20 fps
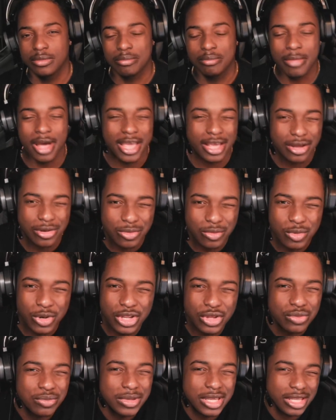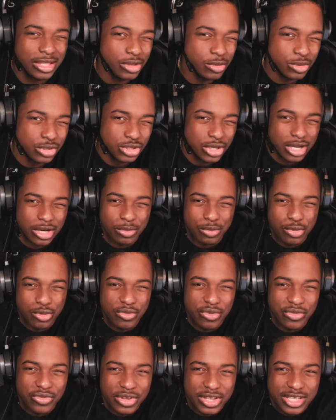Mike, what do you mean you were trying to
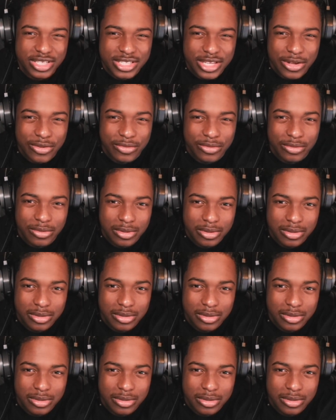prove it for yourself?